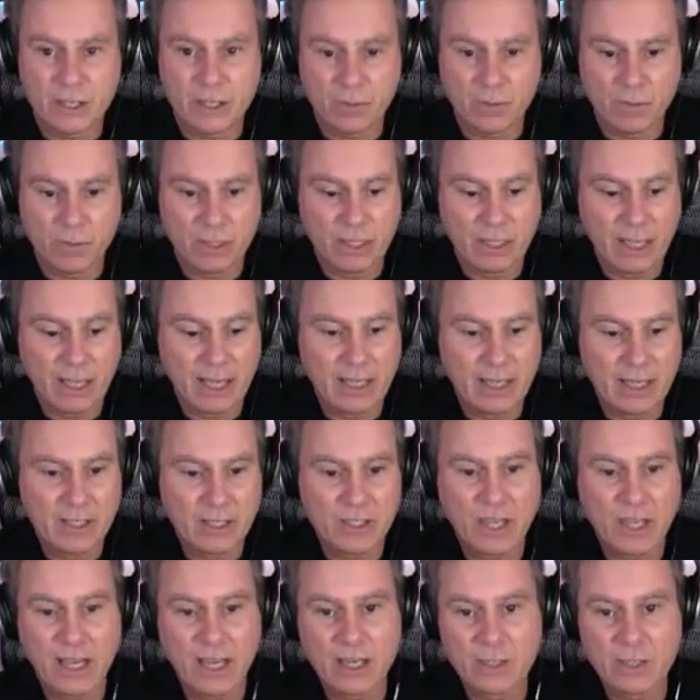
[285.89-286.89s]
and when the
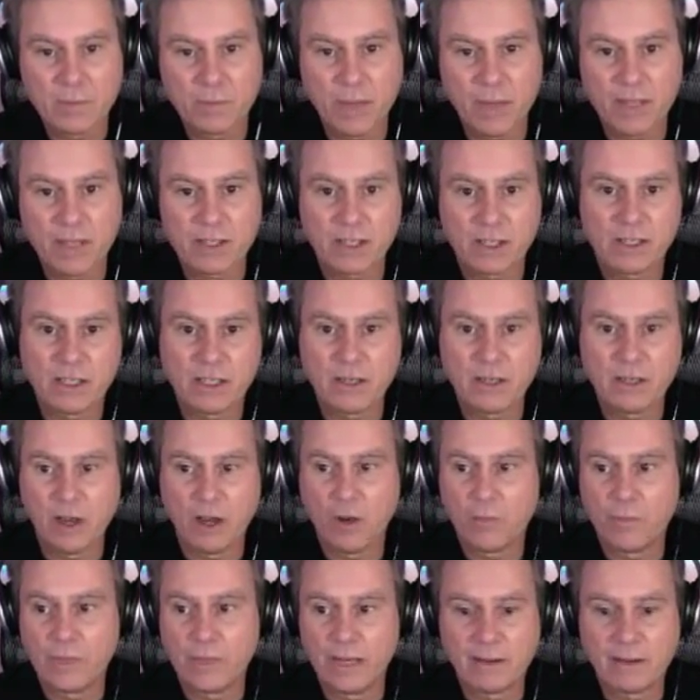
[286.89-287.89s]
NSA is basically
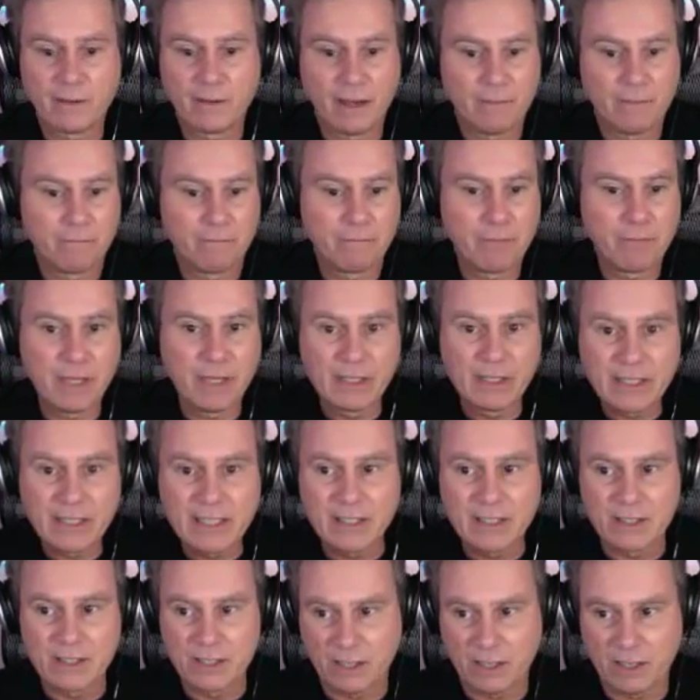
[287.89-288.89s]
opening
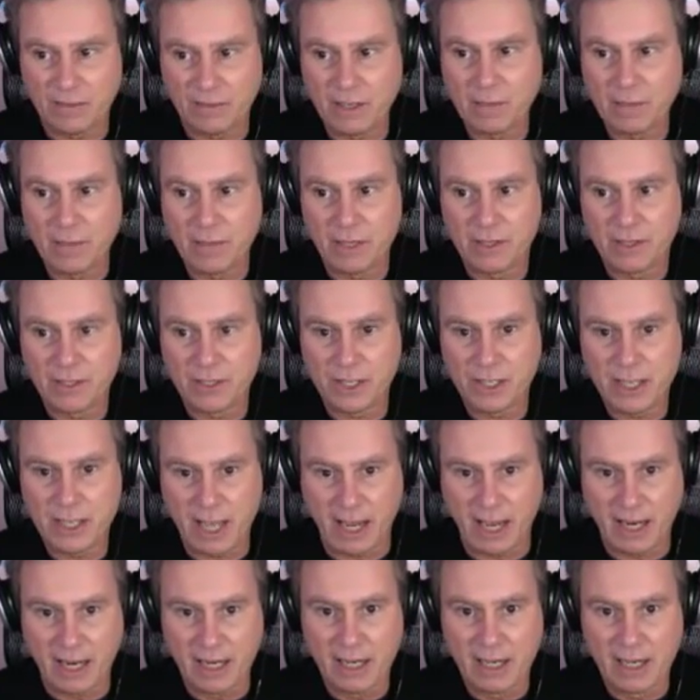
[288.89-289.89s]
billions of emails a
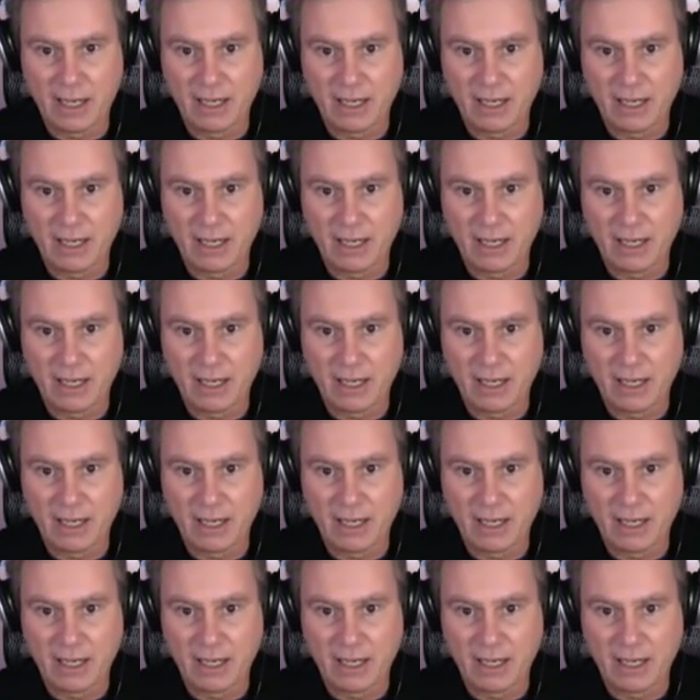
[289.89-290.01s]
day